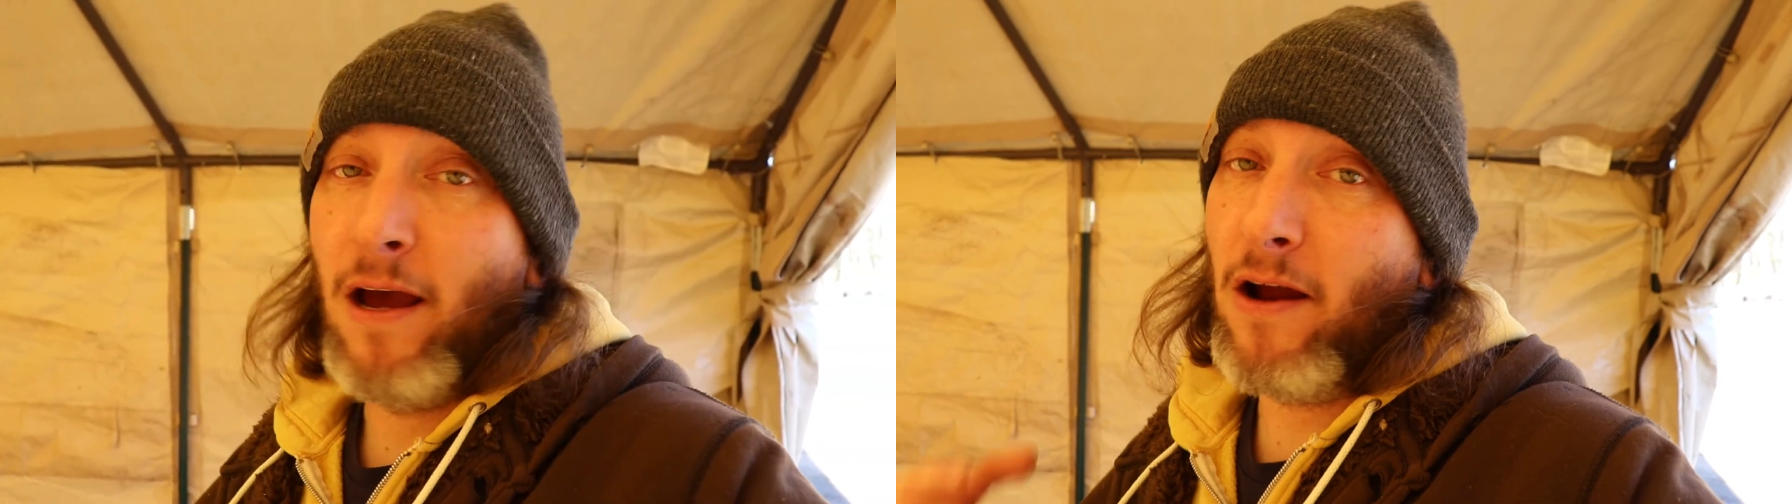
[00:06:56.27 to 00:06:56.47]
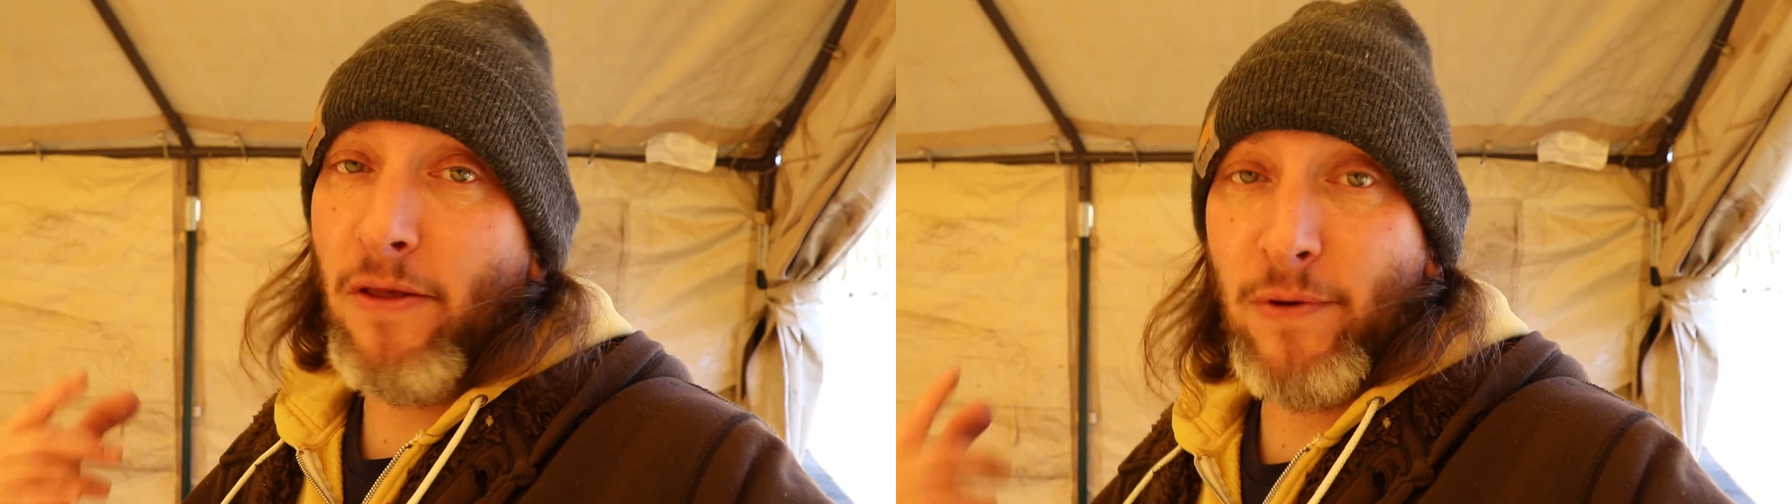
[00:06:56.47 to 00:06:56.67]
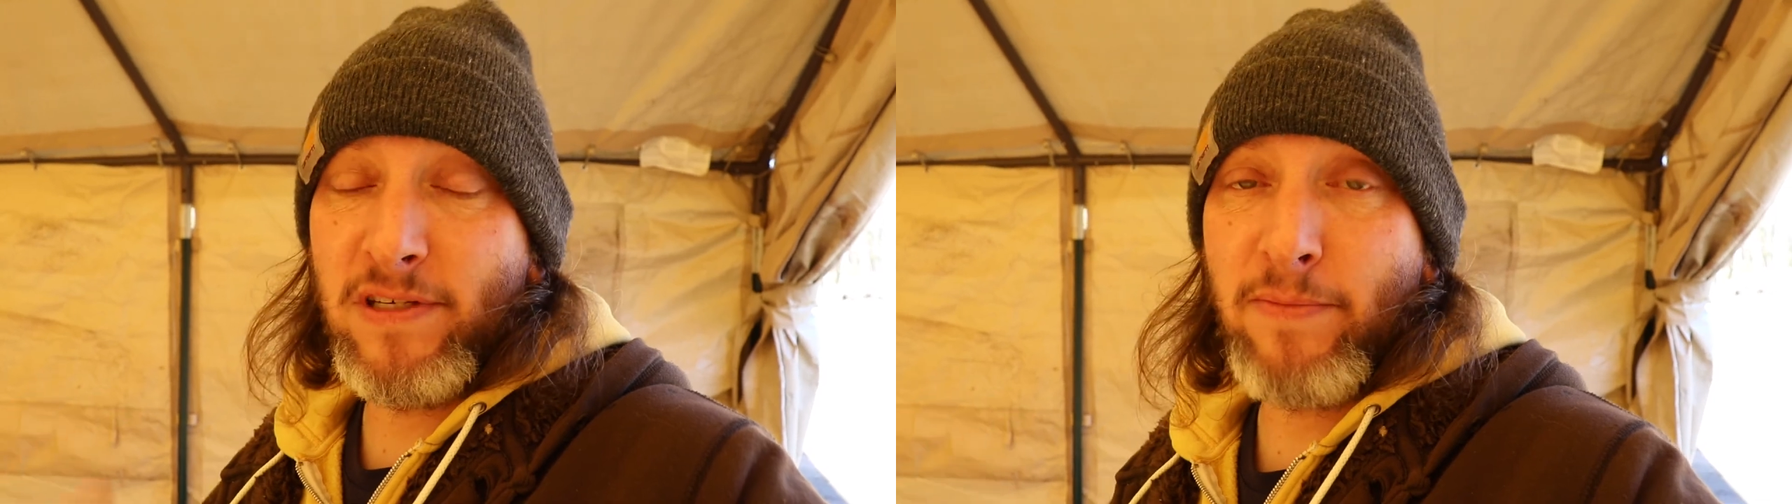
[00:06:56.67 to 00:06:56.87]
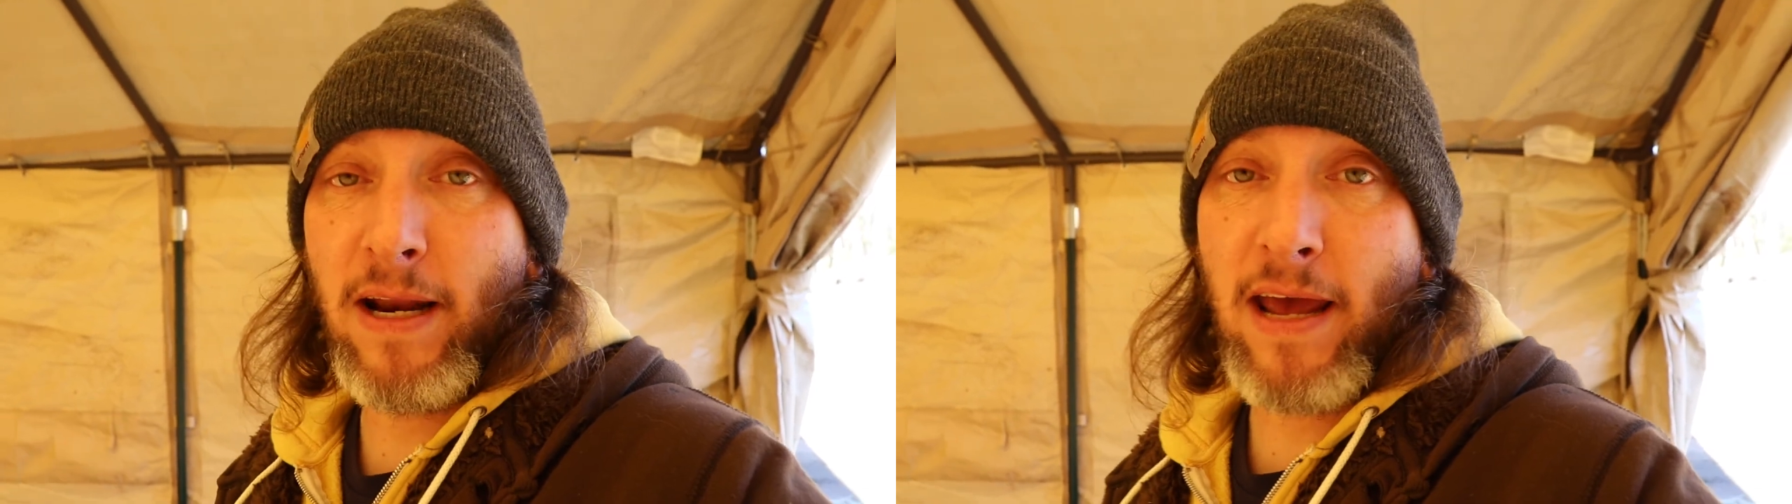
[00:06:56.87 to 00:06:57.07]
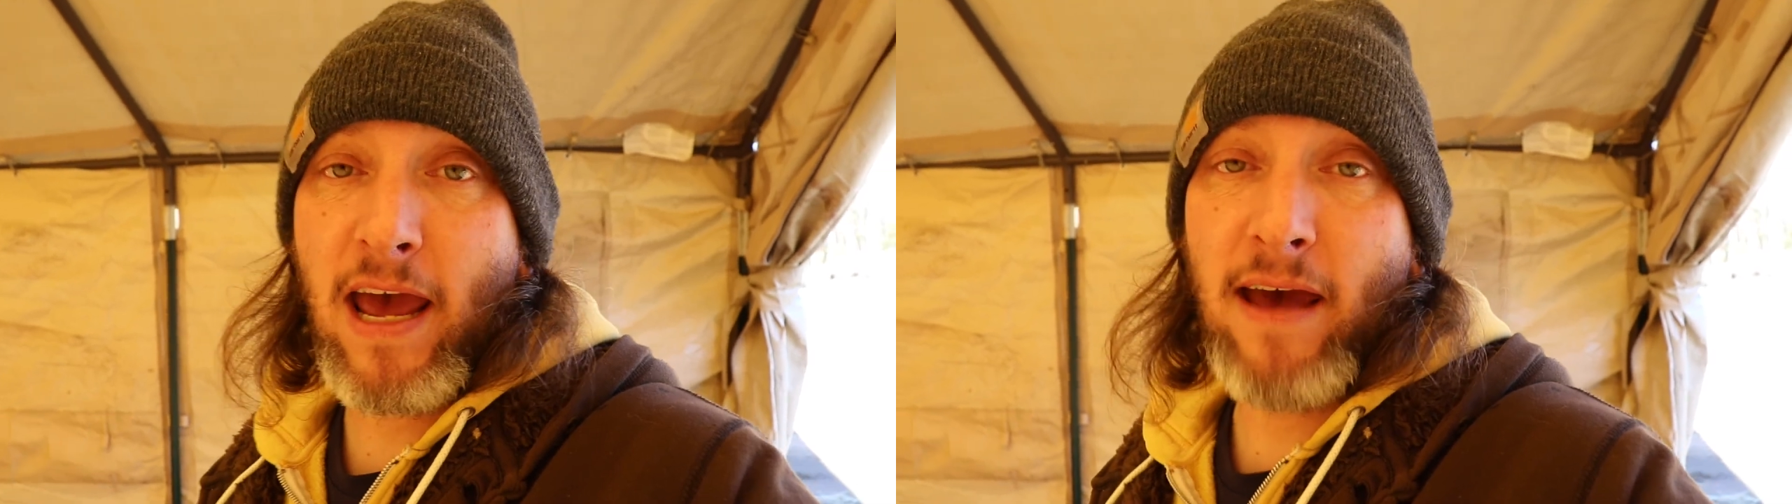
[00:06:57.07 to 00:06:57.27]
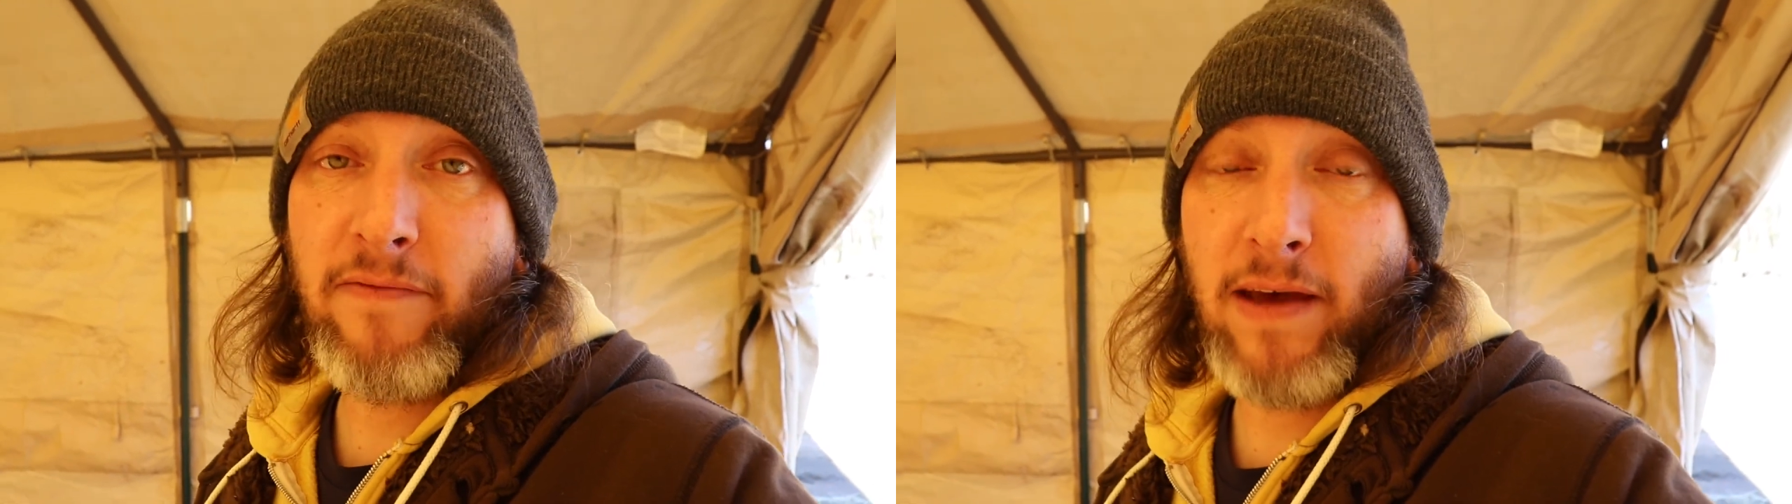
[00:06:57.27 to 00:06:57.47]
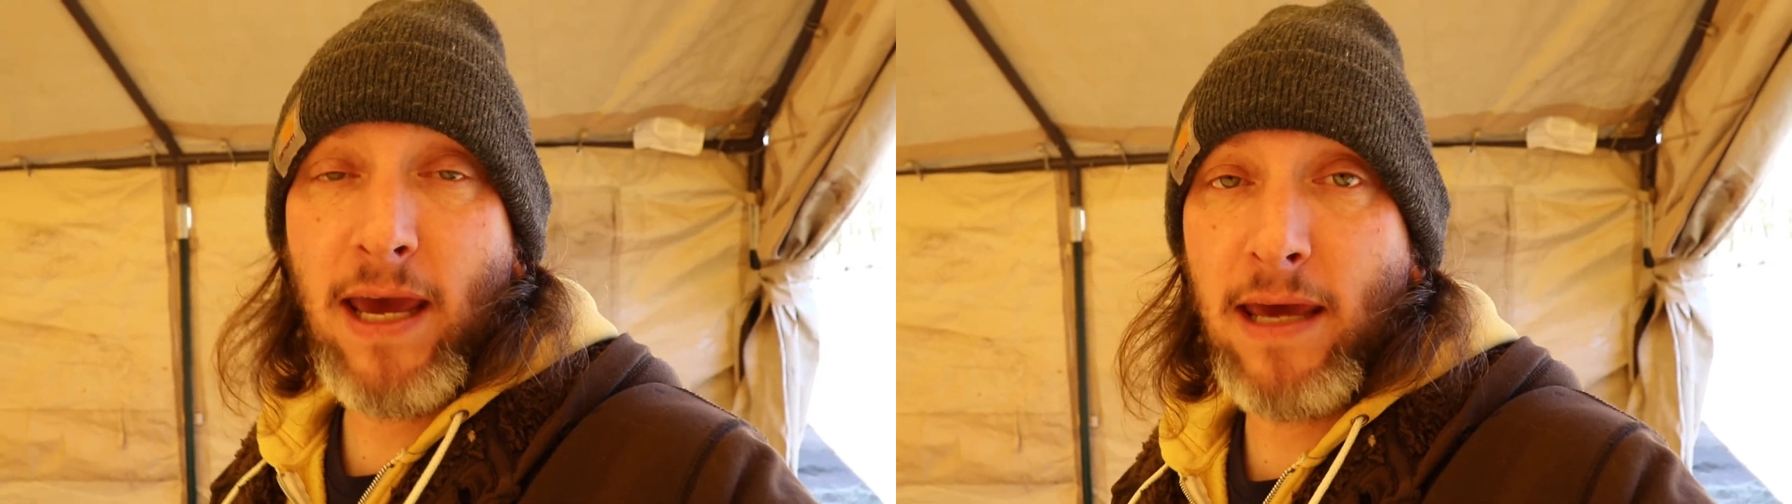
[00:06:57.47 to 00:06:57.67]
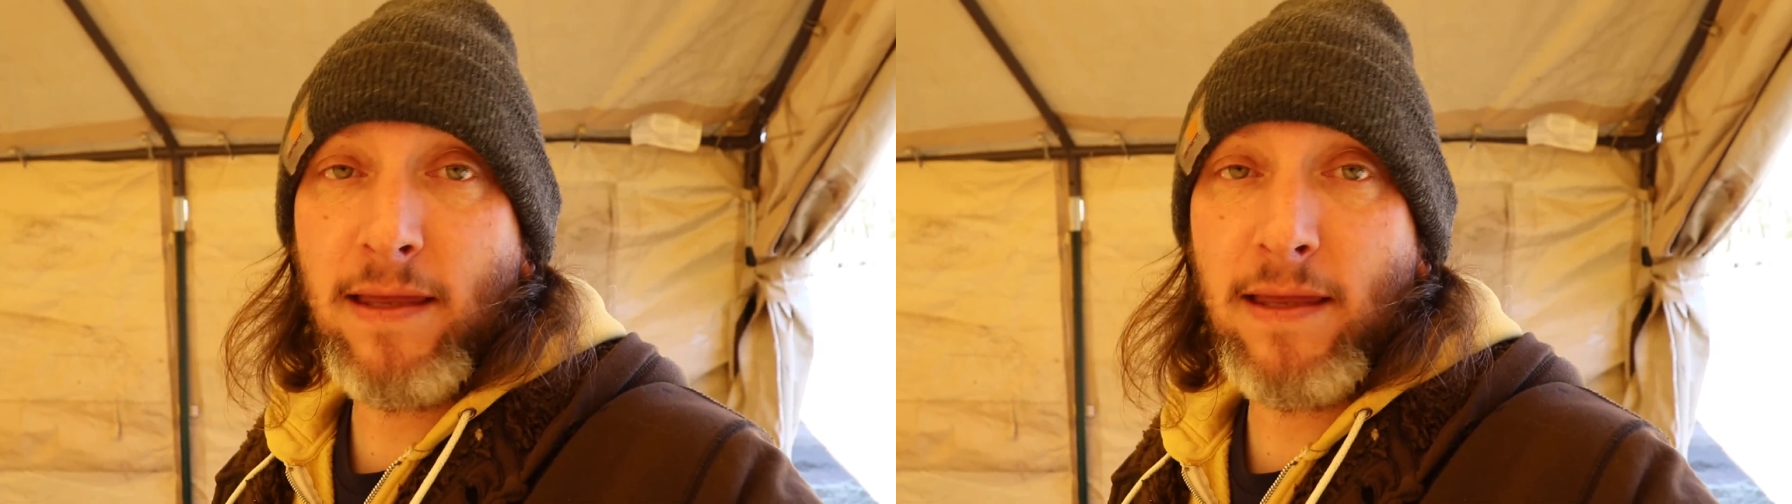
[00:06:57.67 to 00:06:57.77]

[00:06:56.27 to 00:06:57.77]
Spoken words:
Otherwise I'm going to have hay